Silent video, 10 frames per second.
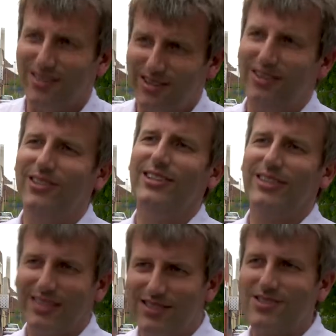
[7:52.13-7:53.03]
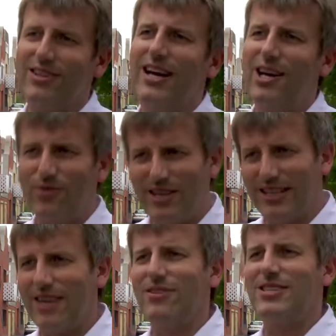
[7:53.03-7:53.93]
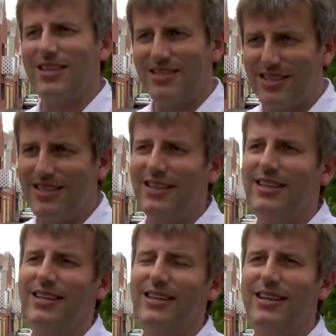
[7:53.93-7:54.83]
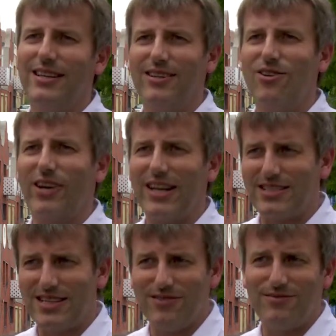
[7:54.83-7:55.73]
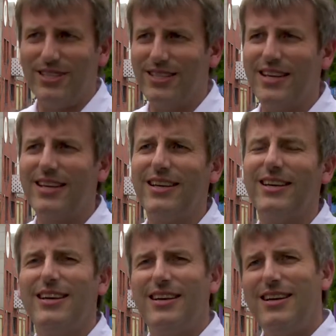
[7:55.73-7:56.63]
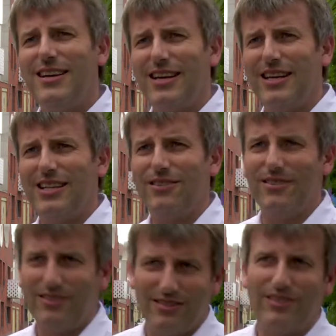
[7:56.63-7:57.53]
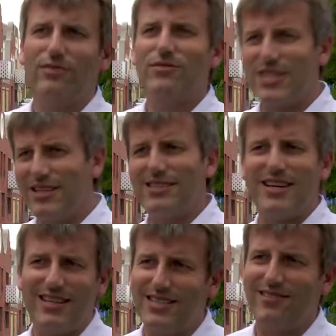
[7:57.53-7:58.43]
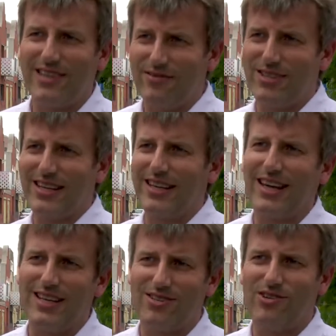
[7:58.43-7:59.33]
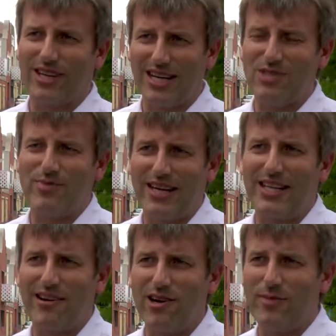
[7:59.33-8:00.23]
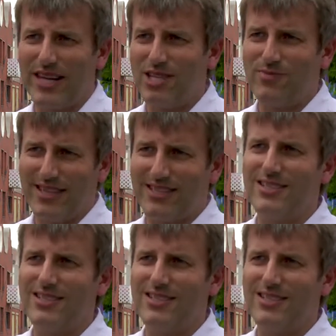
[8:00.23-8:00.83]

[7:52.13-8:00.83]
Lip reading: All the sort of hard work, the advertising, the organisation for the day, the facilitator, everything is organised by the RIBA as part of the